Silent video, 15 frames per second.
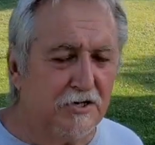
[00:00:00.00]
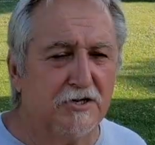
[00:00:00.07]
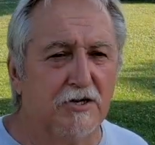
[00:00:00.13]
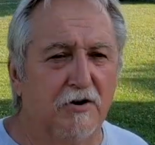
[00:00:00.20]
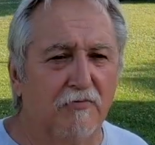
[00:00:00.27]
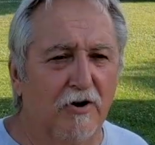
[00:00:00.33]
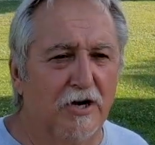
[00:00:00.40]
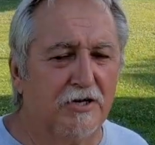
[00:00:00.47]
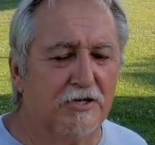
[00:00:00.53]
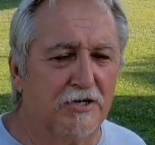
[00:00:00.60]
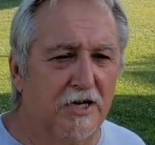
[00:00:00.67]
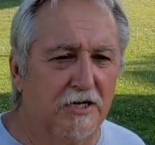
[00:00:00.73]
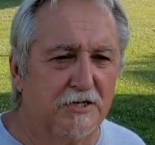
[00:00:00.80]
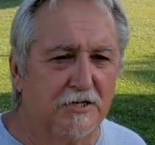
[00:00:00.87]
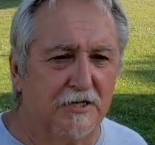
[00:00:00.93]
is a rice
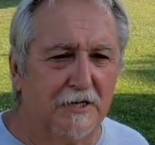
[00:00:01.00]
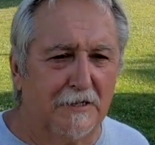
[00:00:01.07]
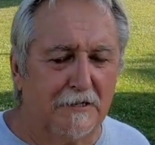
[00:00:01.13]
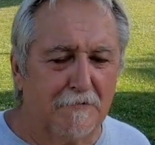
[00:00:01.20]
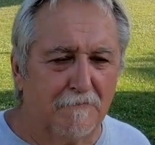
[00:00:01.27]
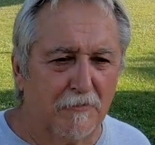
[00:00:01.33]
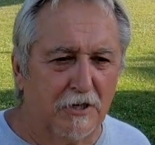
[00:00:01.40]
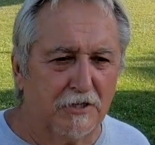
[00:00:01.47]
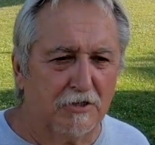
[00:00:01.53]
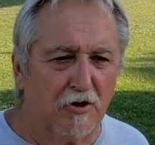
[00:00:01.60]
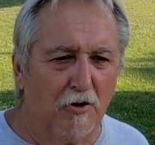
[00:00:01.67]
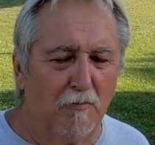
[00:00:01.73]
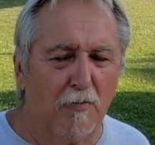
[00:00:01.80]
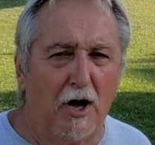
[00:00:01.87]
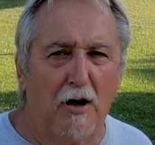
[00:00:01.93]
that's it's
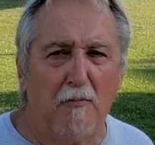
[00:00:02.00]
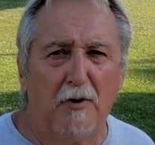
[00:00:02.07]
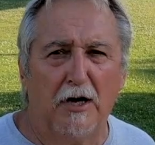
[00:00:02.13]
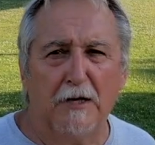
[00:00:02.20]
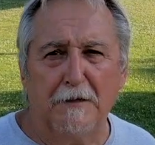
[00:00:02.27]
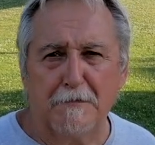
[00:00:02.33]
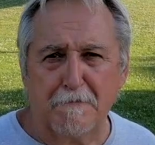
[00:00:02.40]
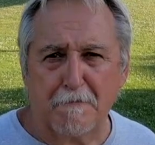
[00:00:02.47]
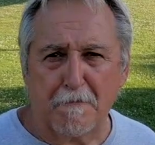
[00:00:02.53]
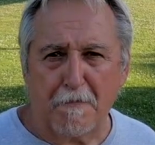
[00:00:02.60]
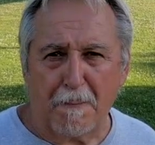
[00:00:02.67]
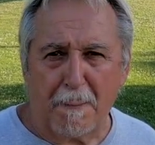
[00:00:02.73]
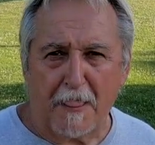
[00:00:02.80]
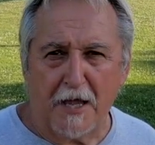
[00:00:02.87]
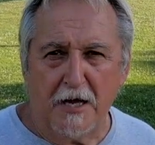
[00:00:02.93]
called bamba,
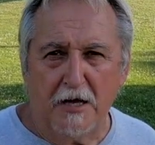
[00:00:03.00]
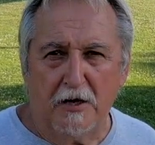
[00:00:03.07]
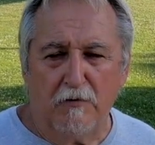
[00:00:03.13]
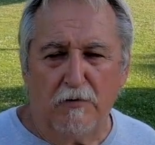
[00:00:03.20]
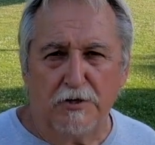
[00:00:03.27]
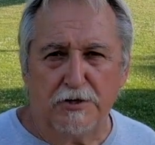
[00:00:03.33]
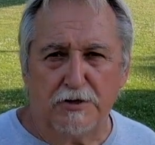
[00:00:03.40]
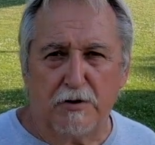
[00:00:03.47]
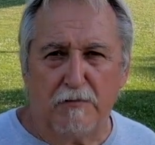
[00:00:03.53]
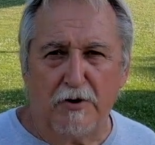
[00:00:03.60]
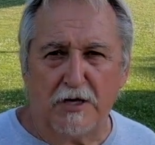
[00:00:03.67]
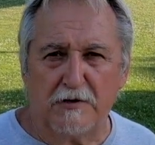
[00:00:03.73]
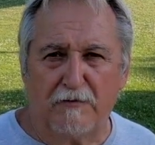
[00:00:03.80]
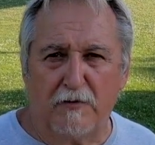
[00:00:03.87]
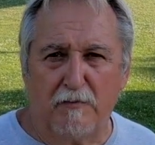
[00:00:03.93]
which is the
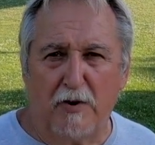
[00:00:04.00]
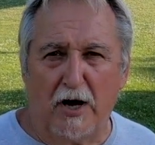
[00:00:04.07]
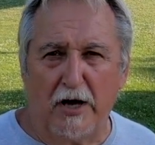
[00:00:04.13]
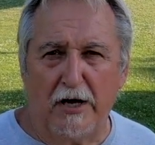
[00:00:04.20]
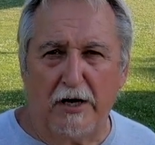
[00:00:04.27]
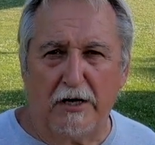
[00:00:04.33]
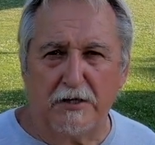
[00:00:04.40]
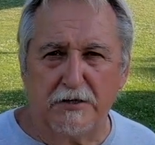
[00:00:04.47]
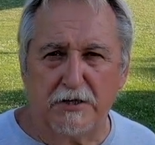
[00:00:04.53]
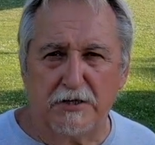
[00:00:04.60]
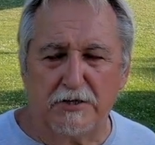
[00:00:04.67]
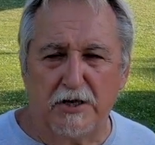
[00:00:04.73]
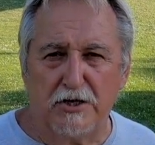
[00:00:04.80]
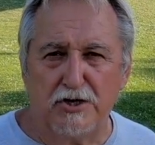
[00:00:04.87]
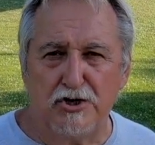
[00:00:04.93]
best for paellas.
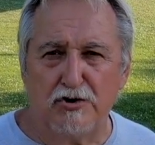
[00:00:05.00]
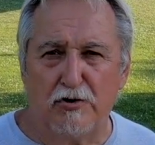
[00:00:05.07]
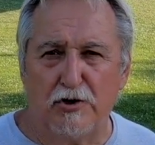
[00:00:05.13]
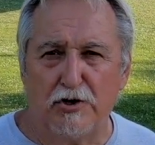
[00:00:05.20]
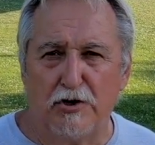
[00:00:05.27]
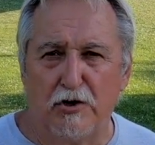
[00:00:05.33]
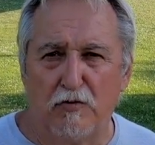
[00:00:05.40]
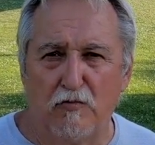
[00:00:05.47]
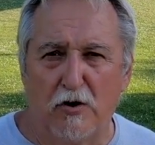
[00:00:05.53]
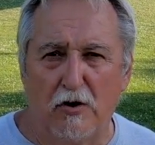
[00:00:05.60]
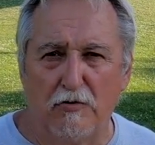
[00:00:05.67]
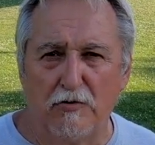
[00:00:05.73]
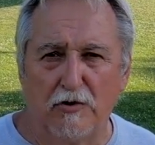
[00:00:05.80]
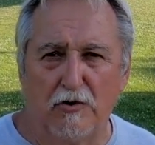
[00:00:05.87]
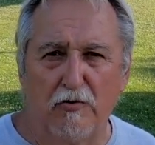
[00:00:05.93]
It's a short,
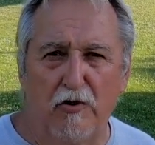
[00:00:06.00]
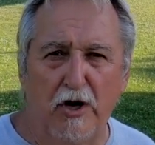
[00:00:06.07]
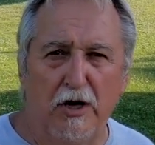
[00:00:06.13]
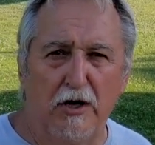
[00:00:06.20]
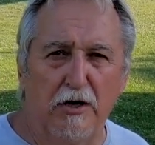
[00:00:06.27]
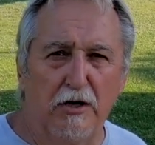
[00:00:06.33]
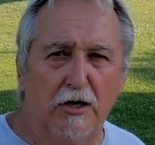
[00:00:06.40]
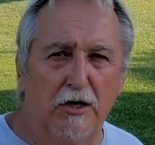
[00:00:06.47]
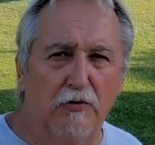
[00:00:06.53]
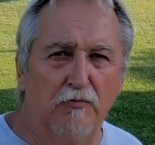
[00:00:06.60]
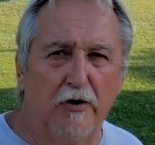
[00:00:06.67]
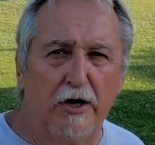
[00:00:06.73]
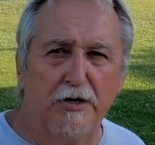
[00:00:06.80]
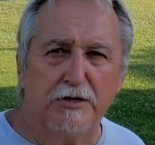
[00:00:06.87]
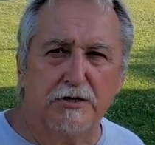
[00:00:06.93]
round-grained
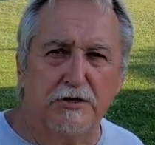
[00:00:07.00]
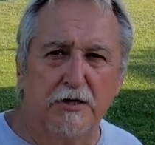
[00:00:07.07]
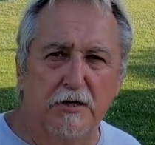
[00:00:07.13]
rice,